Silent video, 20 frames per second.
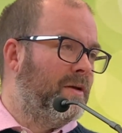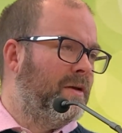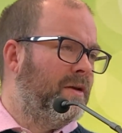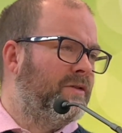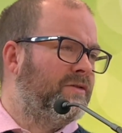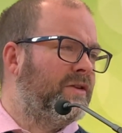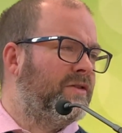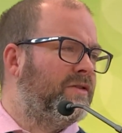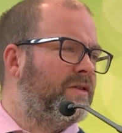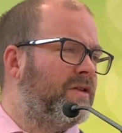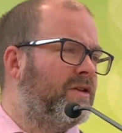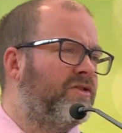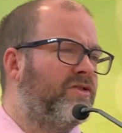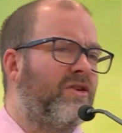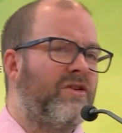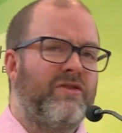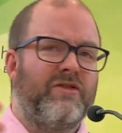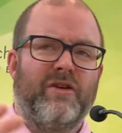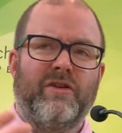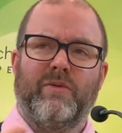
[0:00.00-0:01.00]
So the
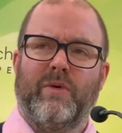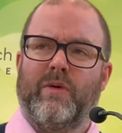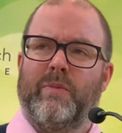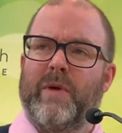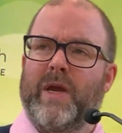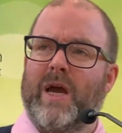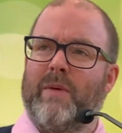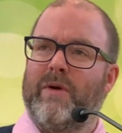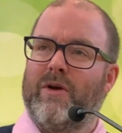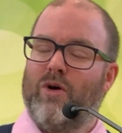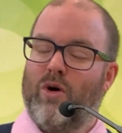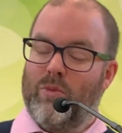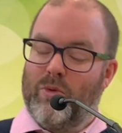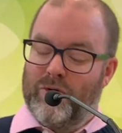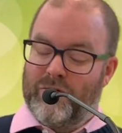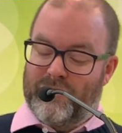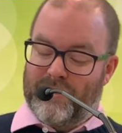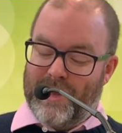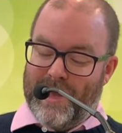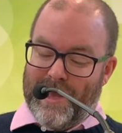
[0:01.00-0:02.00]
churches were becoming
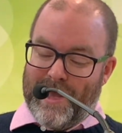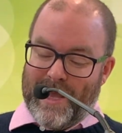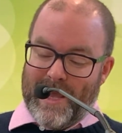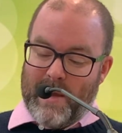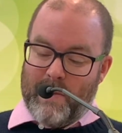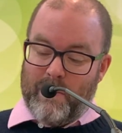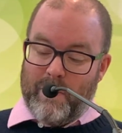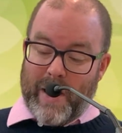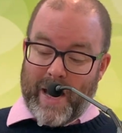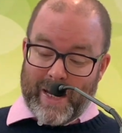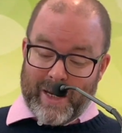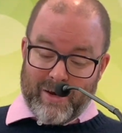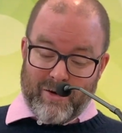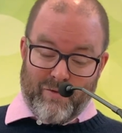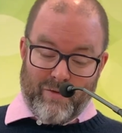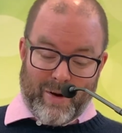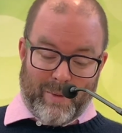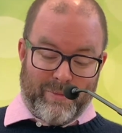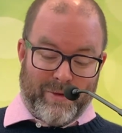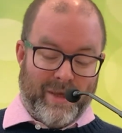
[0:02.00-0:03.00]
almost
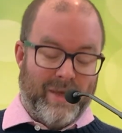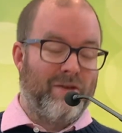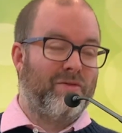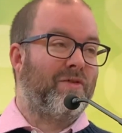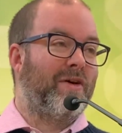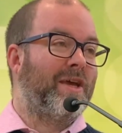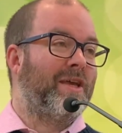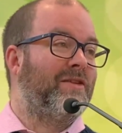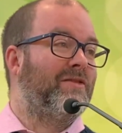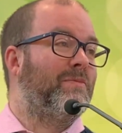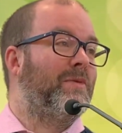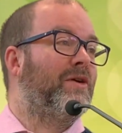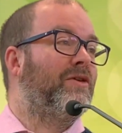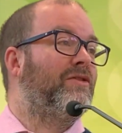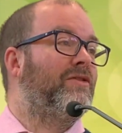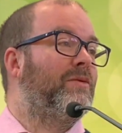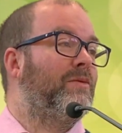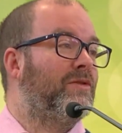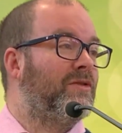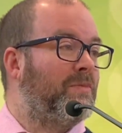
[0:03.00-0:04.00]
bankrupt, he writes,
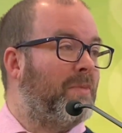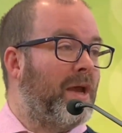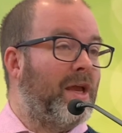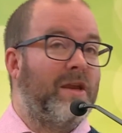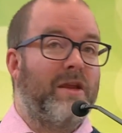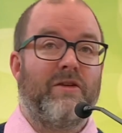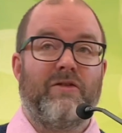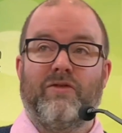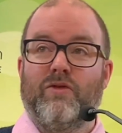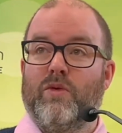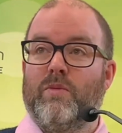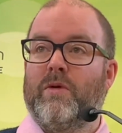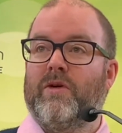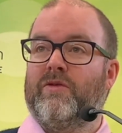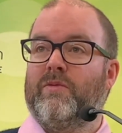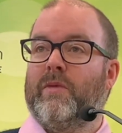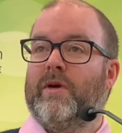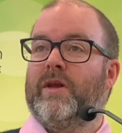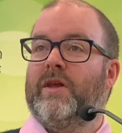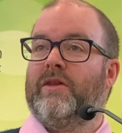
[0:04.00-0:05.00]
because they were spending so
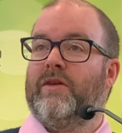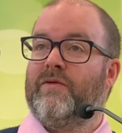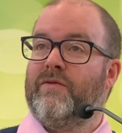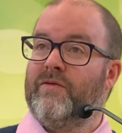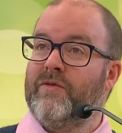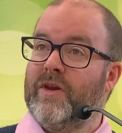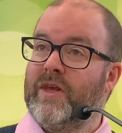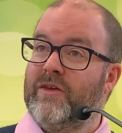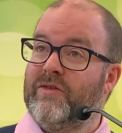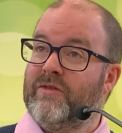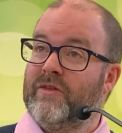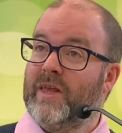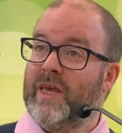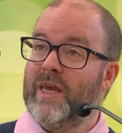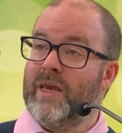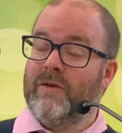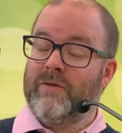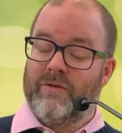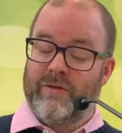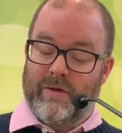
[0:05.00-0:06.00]
much money to free
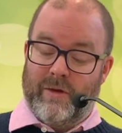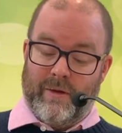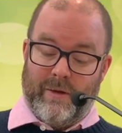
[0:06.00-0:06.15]
slaves.